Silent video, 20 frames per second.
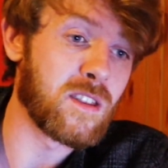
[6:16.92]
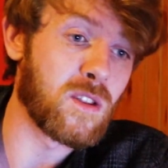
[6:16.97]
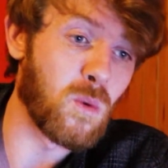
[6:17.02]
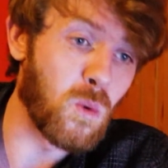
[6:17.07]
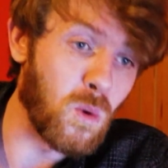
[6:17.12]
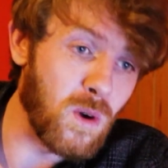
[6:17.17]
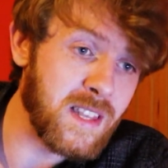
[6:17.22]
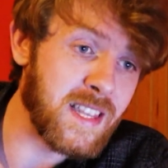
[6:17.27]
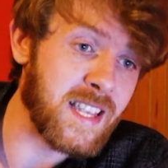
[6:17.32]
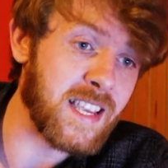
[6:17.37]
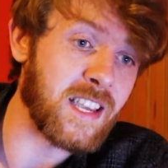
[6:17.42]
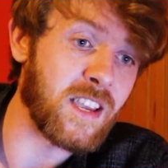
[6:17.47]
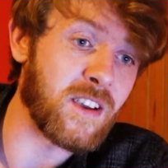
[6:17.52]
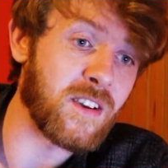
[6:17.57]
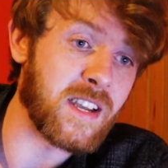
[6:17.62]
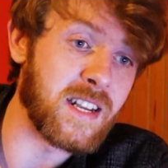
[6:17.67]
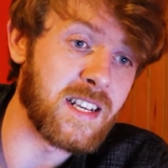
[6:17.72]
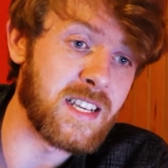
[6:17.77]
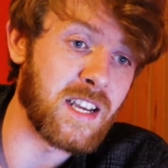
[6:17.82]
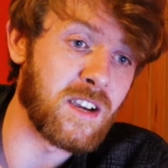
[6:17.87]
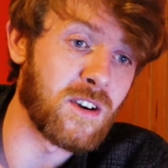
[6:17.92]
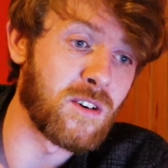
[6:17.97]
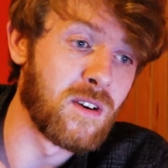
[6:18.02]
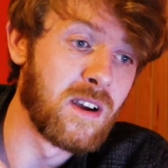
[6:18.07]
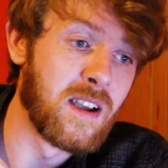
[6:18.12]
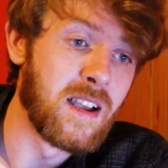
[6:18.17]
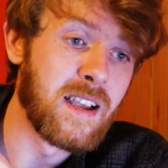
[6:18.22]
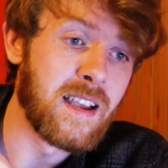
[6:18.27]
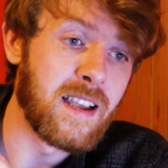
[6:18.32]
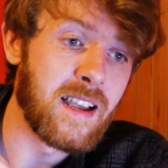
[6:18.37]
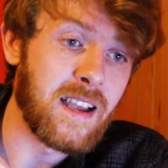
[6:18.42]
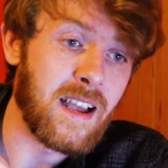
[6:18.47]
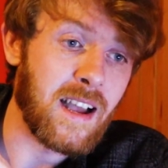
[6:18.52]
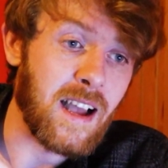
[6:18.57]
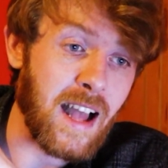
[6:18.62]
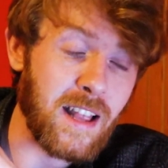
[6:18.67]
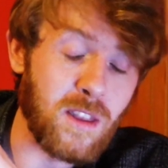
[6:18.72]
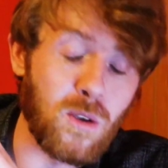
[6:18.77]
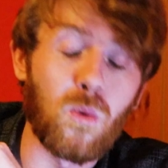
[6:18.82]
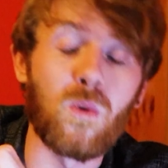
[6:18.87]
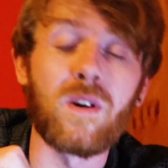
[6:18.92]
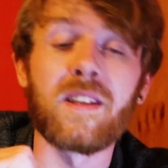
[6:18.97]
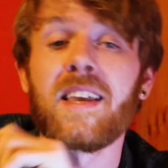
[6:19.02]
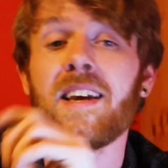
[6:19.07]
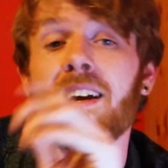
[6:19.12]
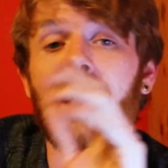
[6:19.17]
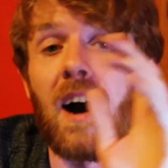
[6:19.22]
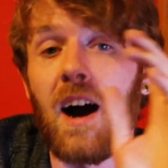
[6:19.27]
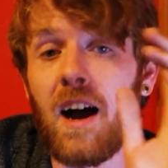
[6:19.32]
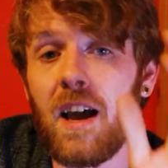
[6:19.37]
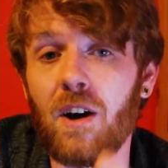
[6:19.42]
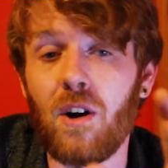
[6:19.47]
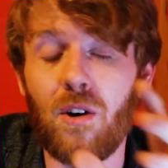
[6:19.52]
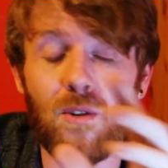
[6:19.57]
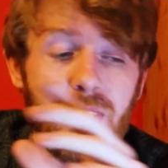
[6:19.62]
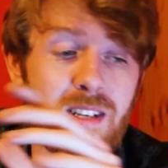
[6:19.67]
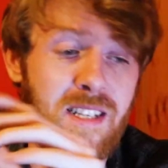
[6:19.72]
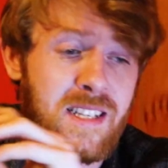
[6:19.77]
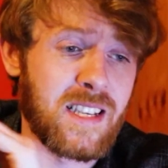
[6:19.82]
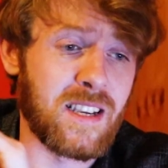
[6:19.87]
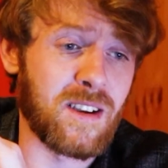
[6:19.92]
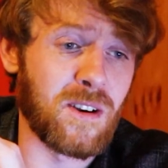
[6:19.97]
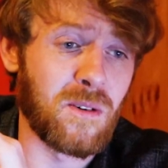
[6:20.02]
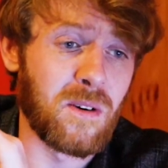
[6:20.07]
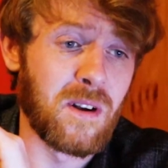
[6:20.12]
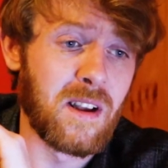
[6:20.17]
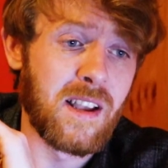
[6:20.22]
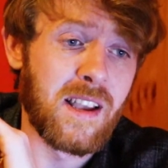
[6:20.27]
The one thing you can do, and the one thing I always do,